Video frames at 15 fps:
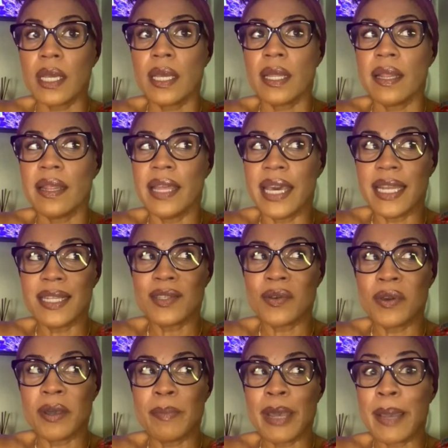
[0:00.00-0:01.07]
That is
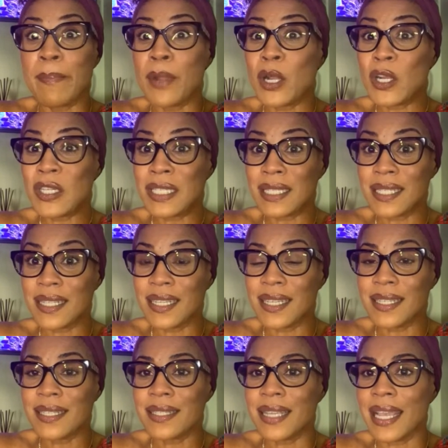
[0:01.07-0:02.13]
on my purchase
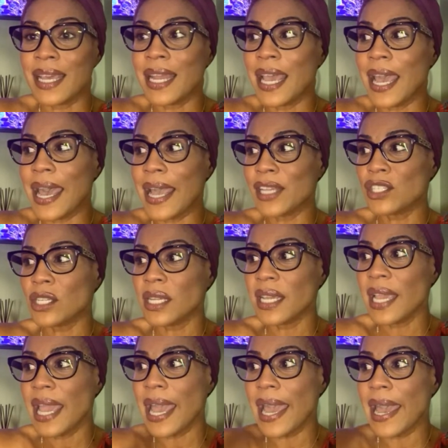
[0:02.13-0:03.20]
list, and I
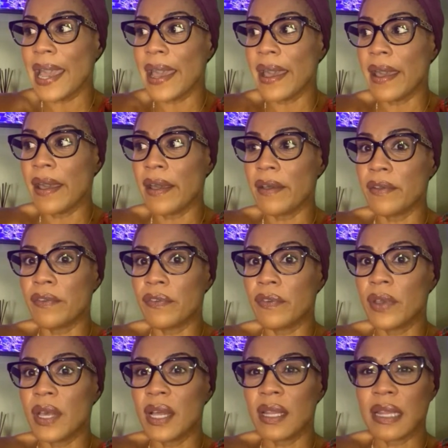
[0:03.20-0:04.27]
actually have
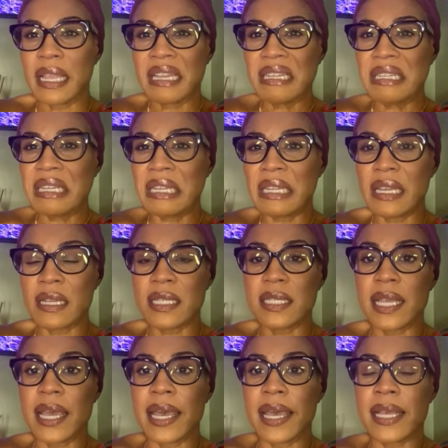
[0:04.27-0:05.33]
like a deluxe
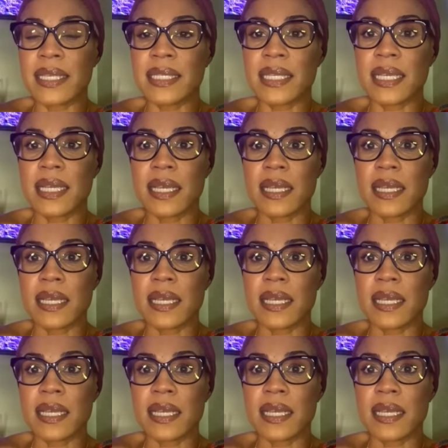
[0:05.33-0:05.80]
size